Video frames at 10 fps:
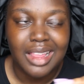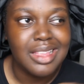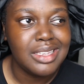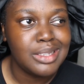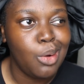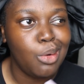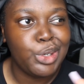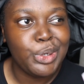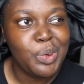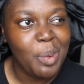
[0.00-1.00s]
This whole
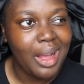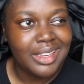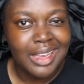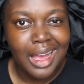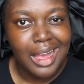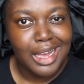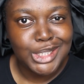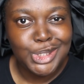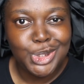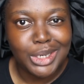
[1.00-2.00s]

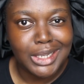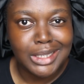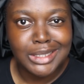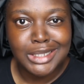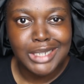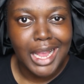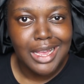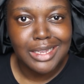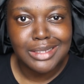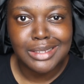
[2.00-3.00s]
kumbaya, drinking
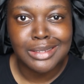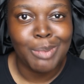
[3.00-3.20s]
shakes,